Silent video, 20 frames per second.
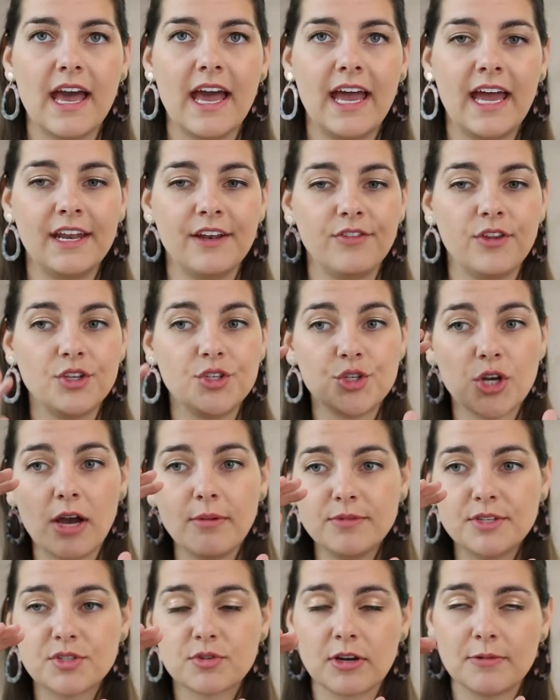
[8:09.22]
and the job
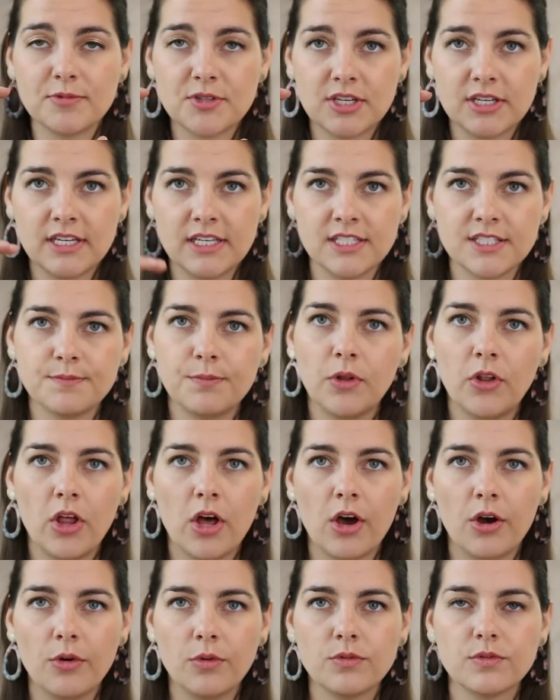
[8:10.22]
description is
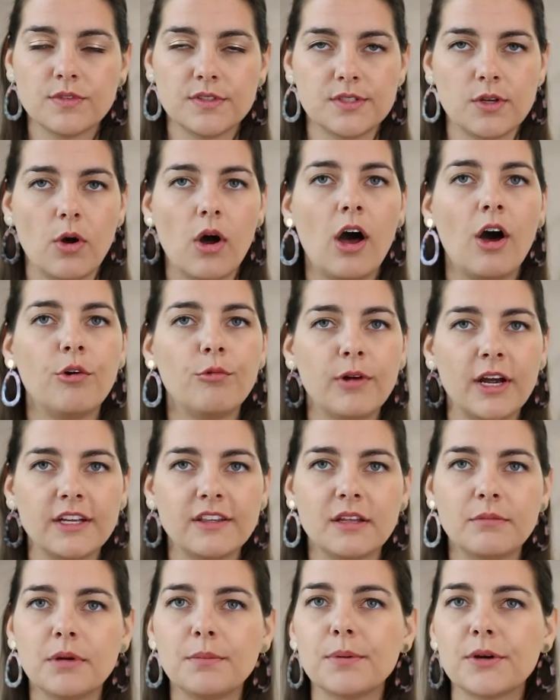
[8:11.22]
below. So I'll write
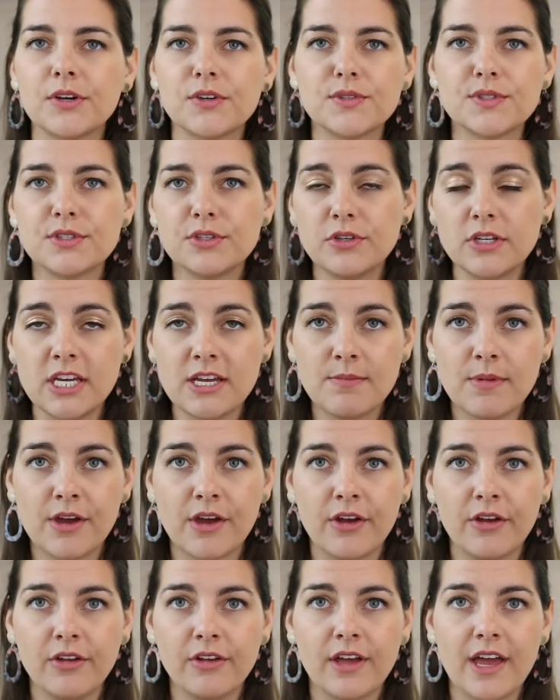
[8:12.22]
them a personal
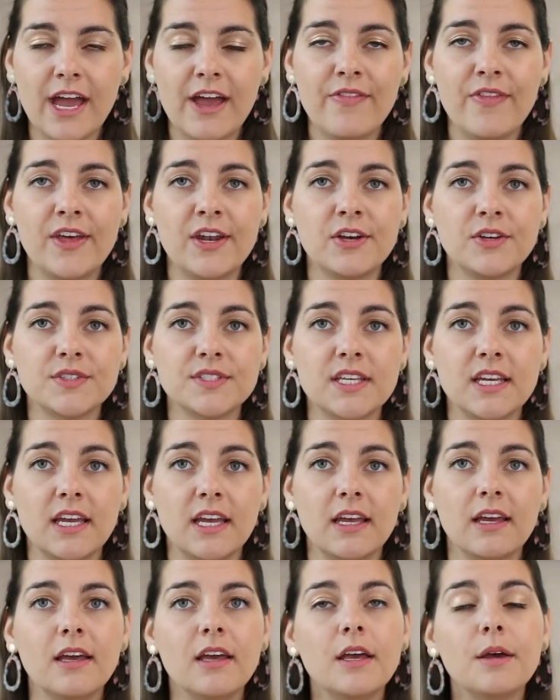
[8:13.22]
email and then I'll
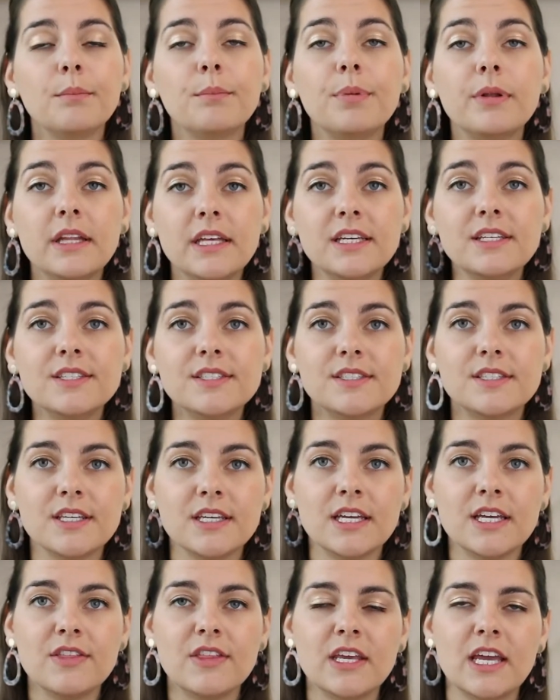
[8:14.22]
say, please
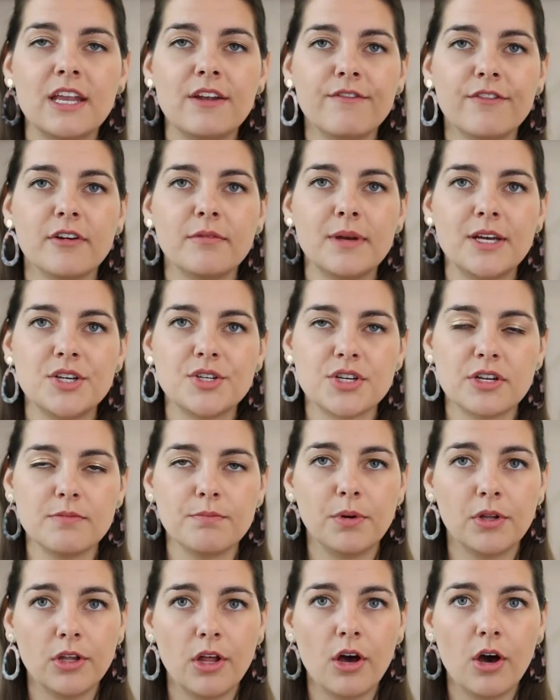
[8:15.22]
see the information
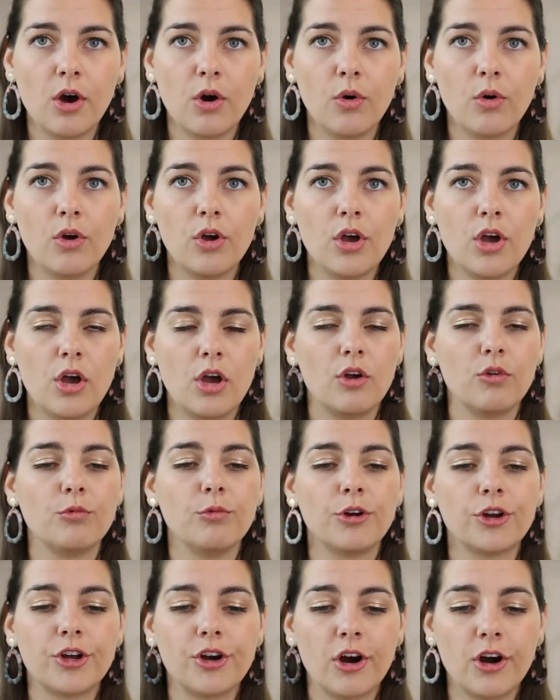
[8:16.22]
below
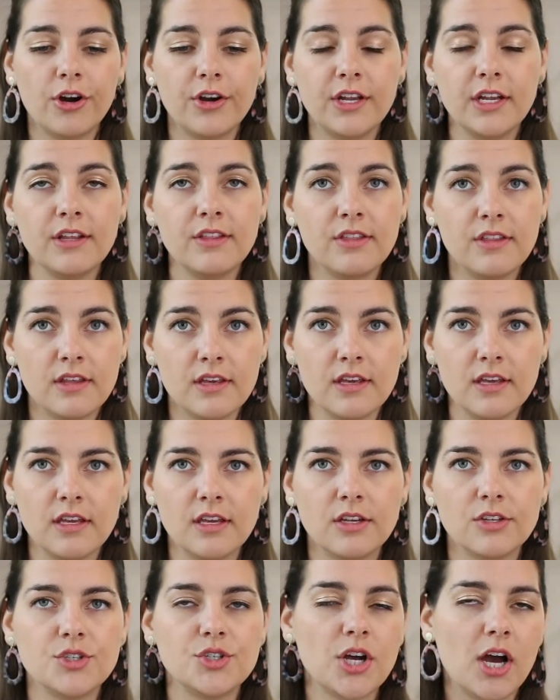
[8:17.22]
regarding
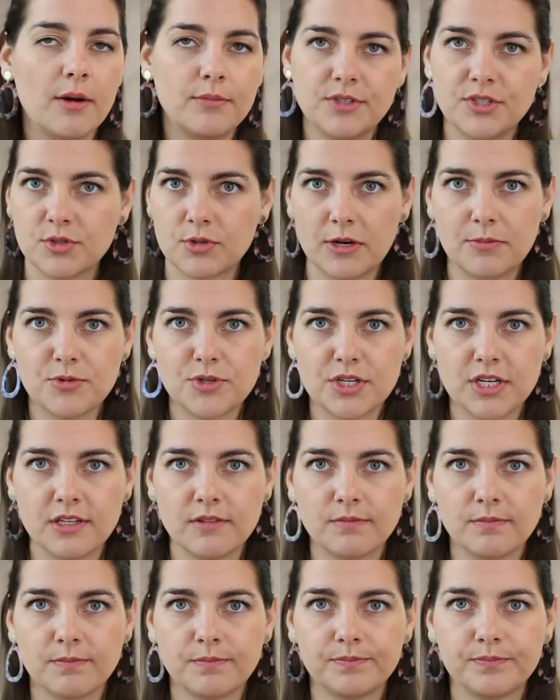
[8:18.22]
the job
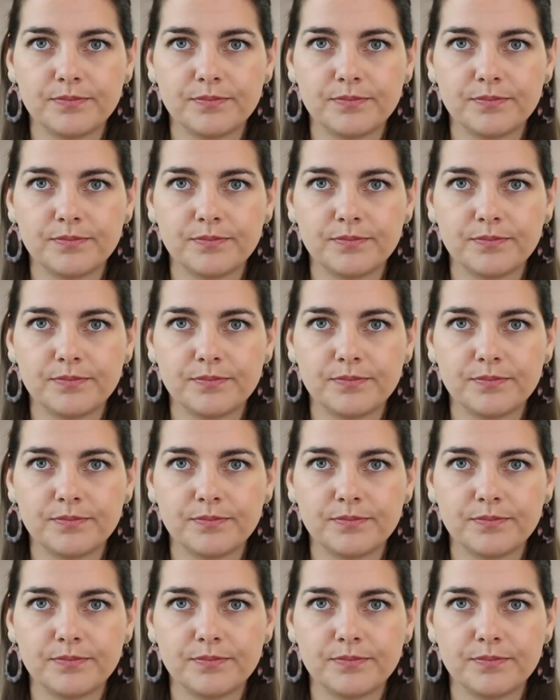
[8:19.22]
description.